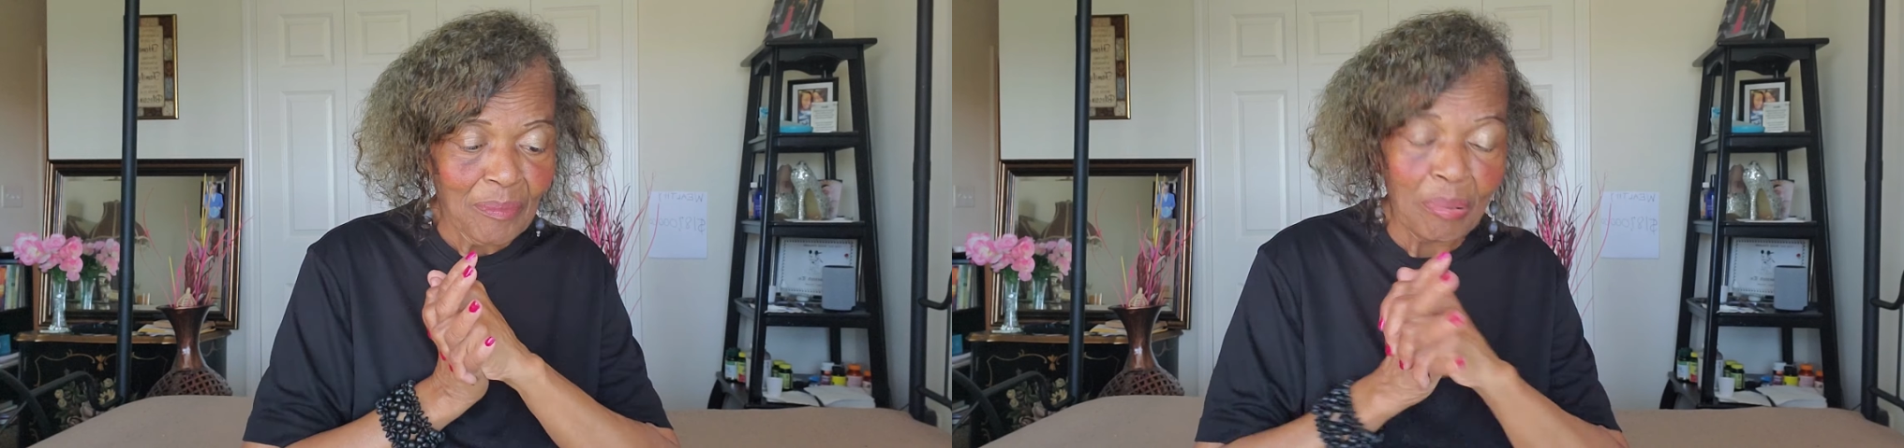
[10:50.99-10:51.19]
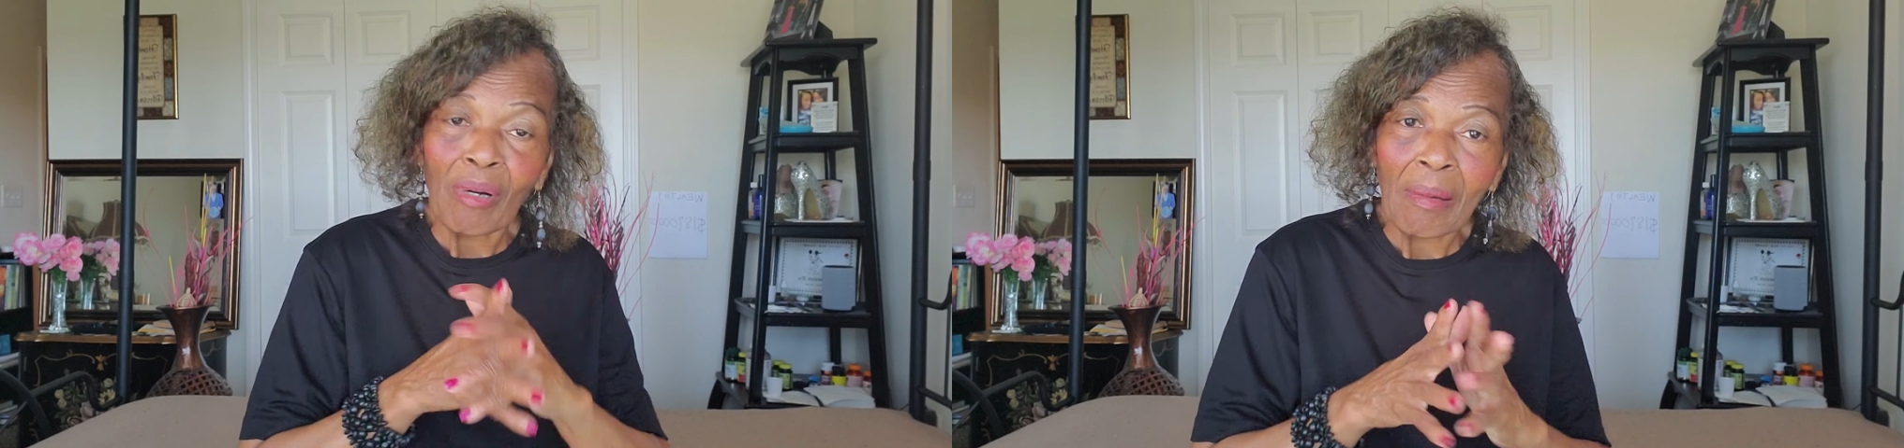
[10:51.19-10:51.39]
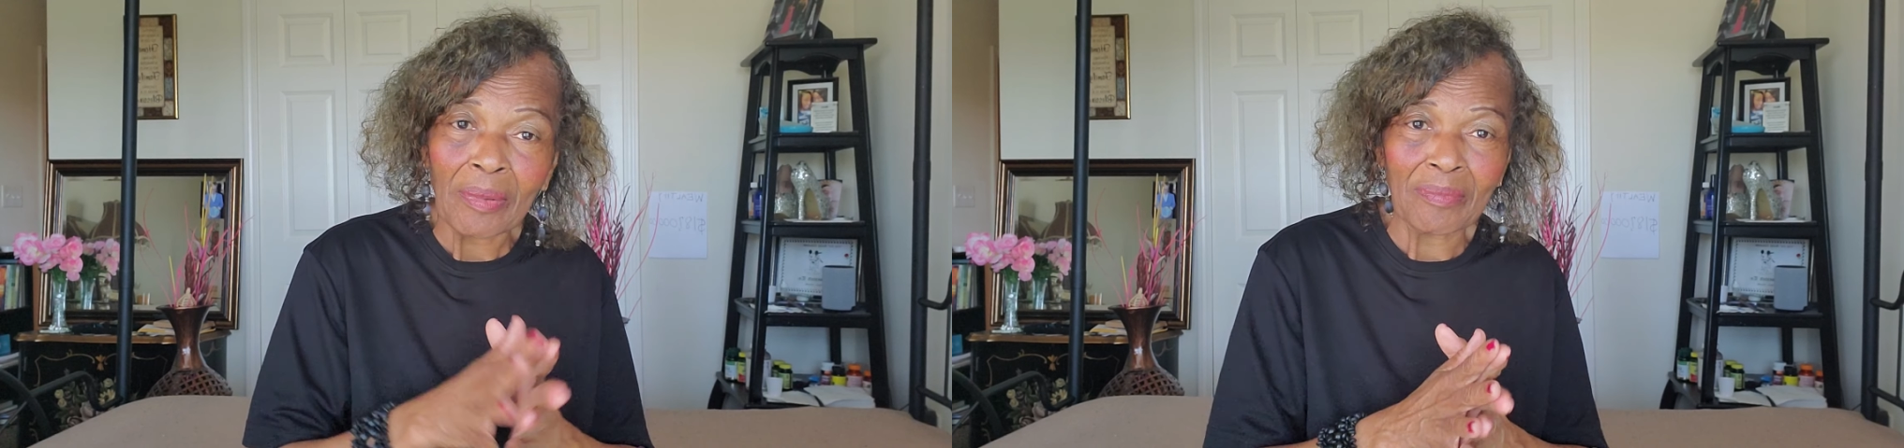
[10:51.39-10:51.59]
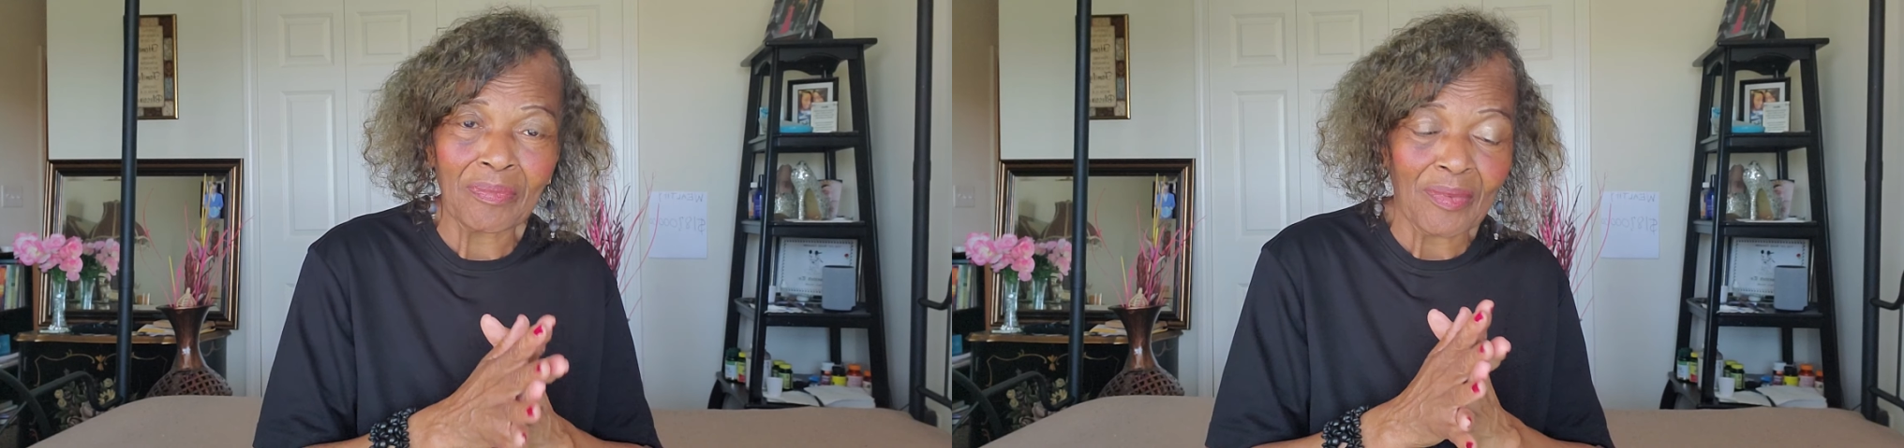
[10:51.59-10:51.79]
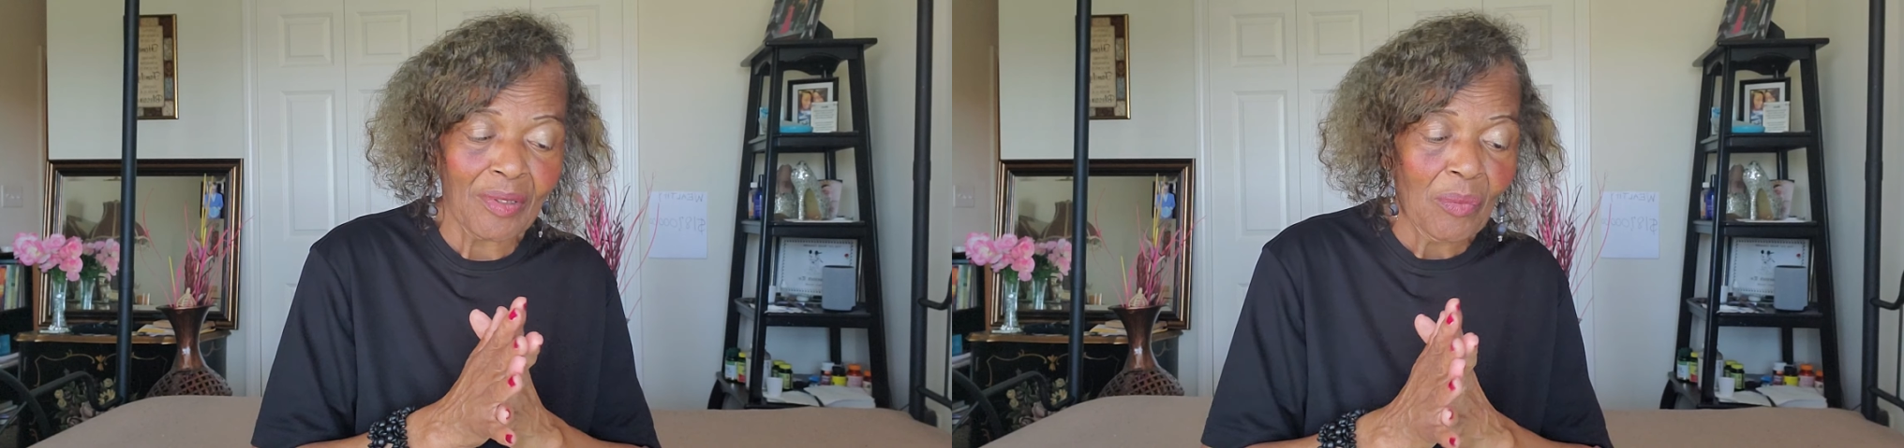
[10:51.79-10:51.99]
problem
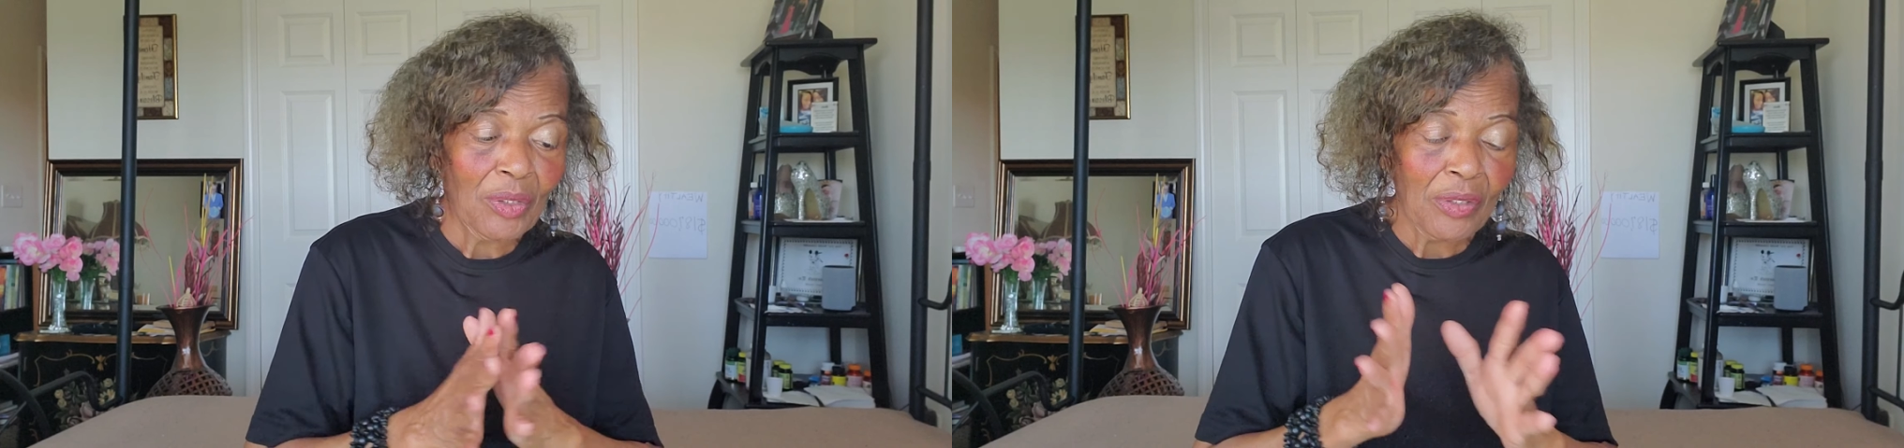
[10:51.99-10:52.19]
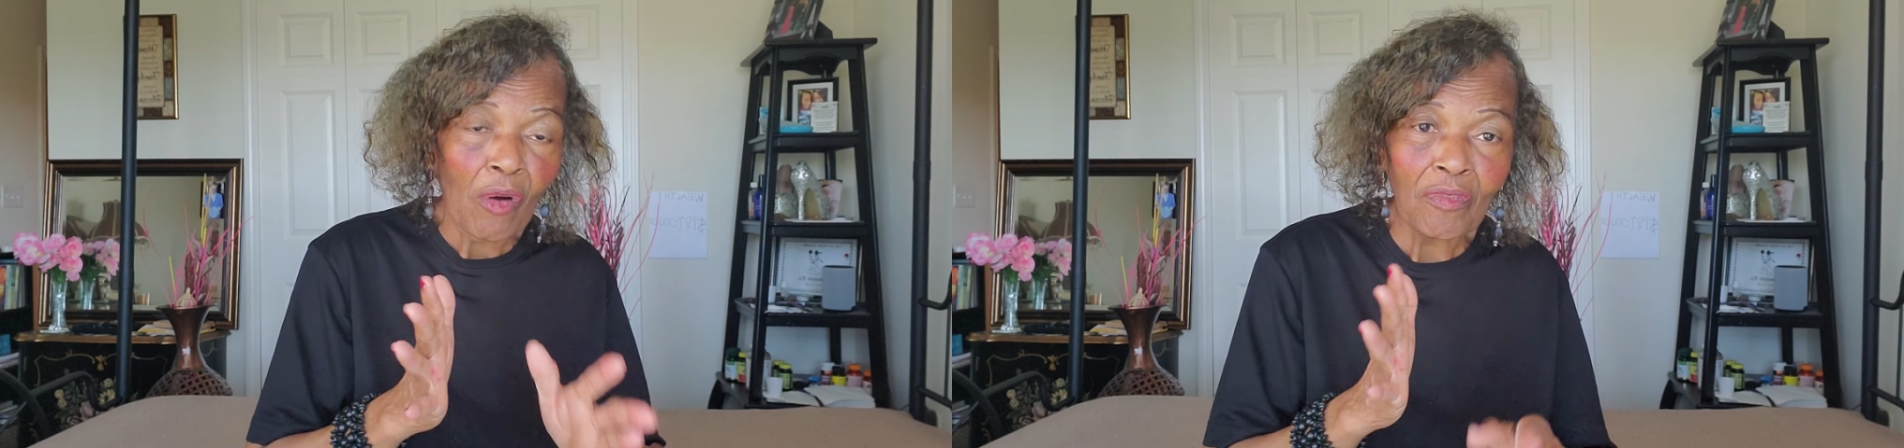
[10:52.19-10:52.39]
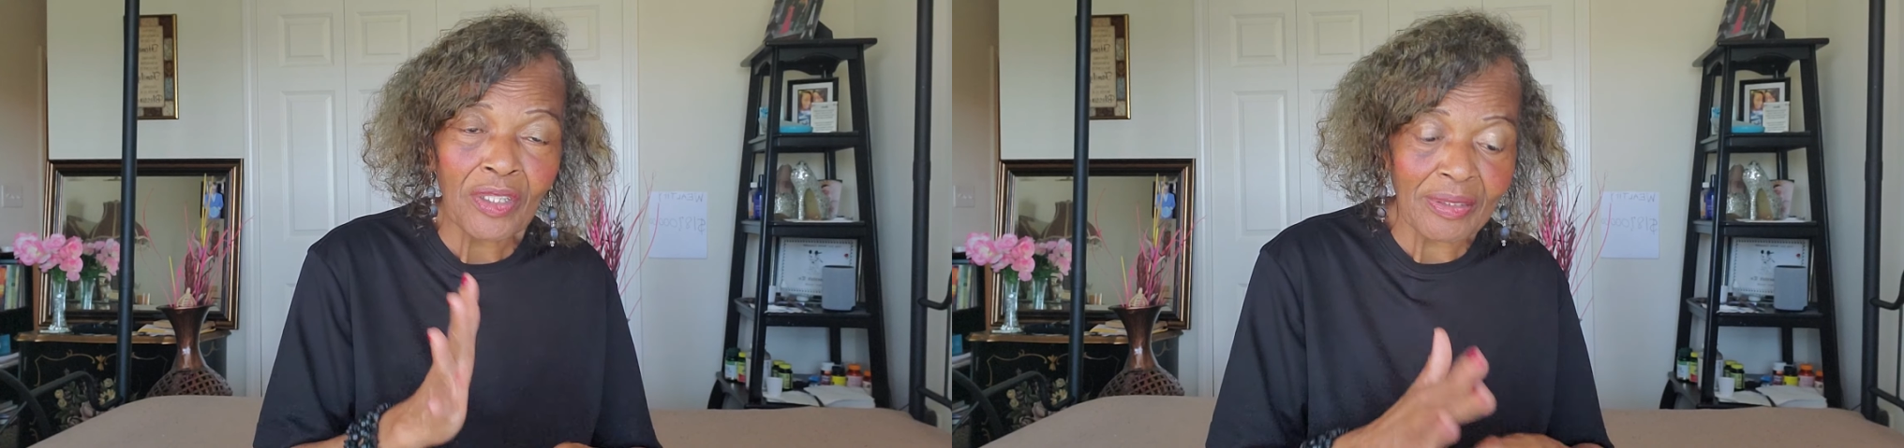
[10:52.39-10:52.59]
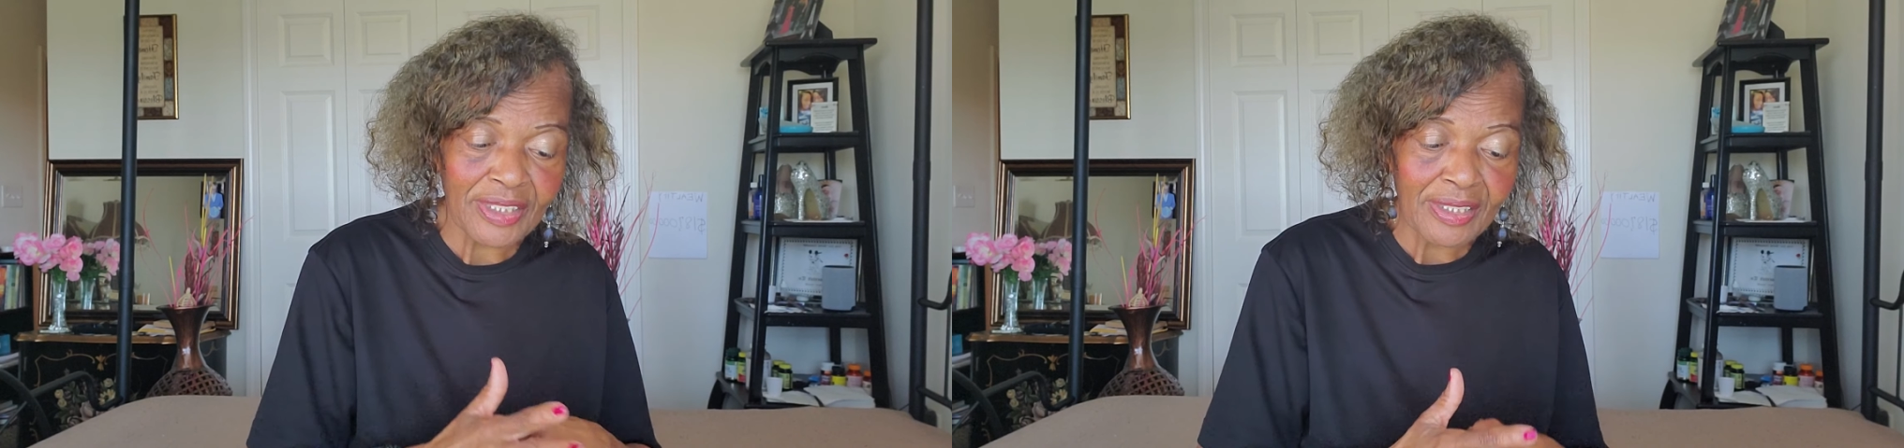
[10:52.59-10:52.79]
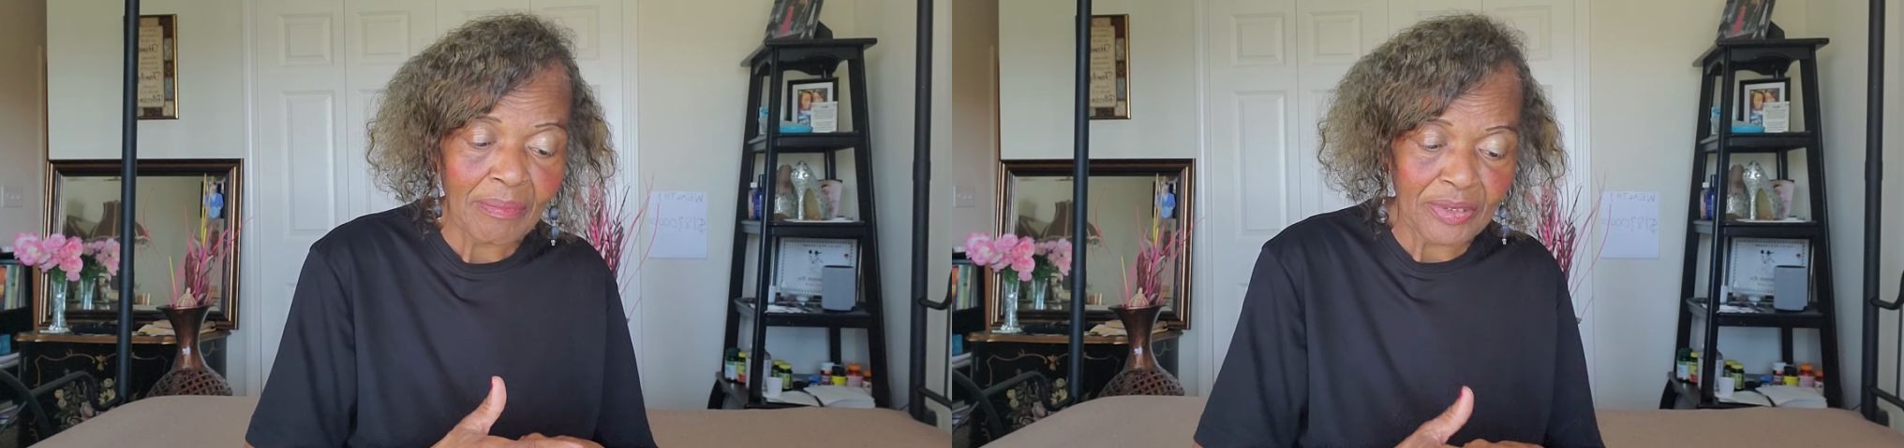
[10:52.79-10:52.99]
with
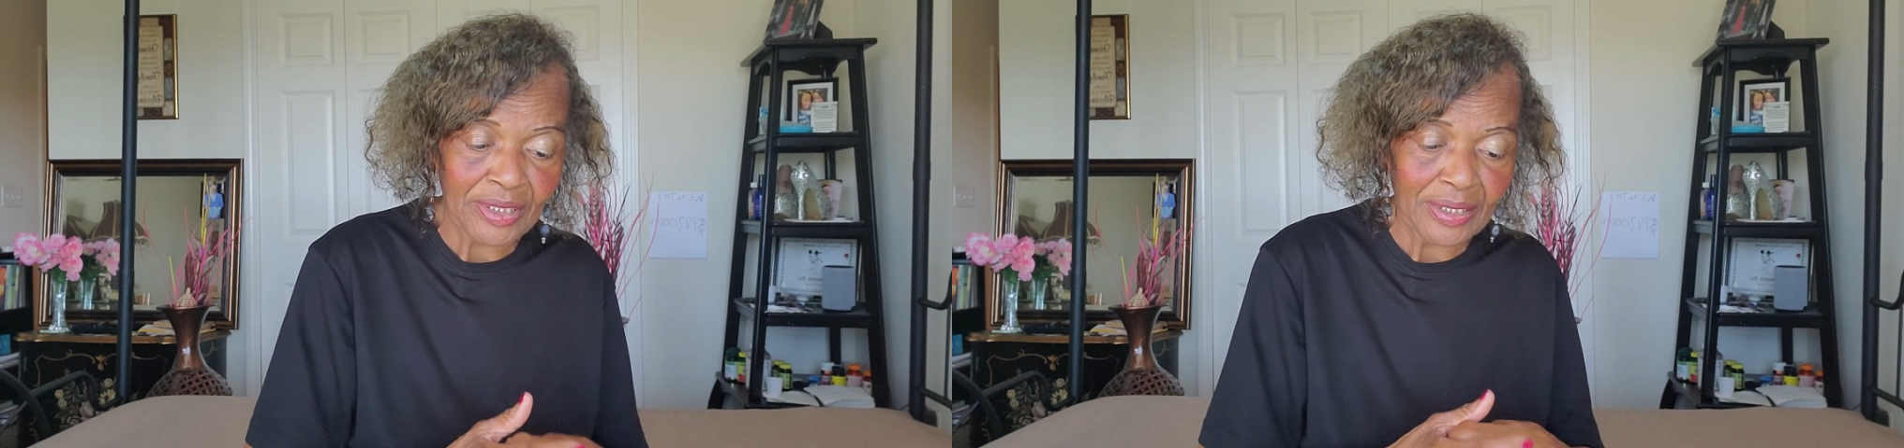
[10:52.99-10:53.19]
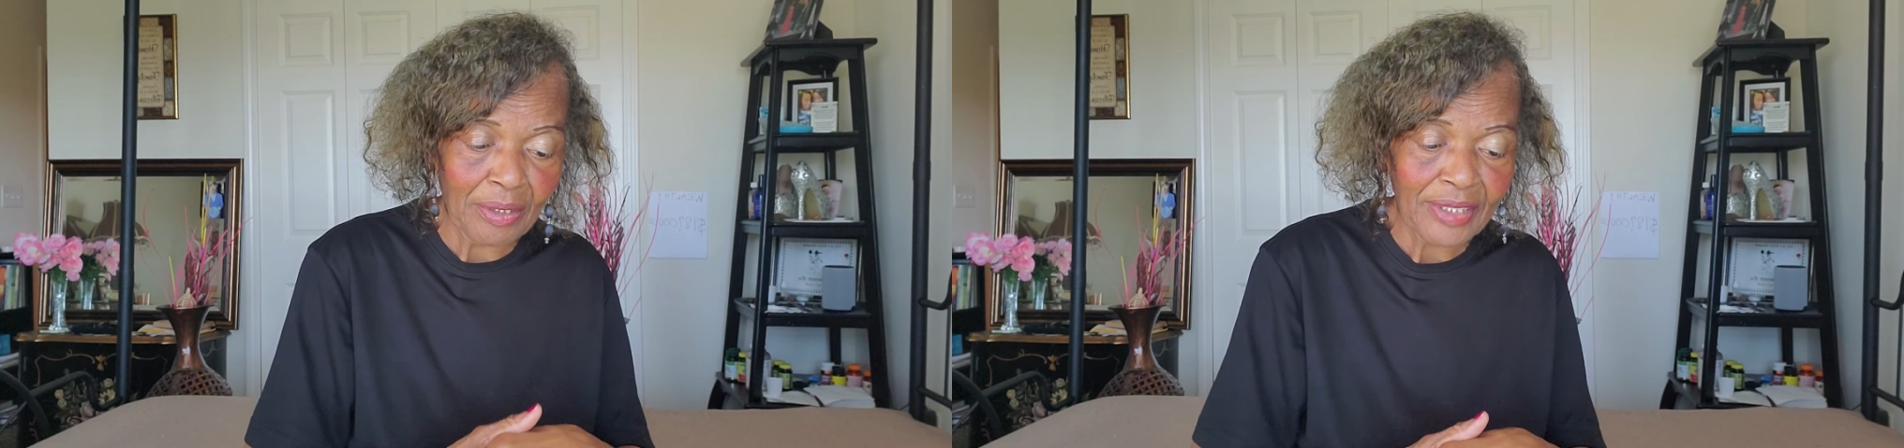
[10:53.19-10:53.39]
overconsumption,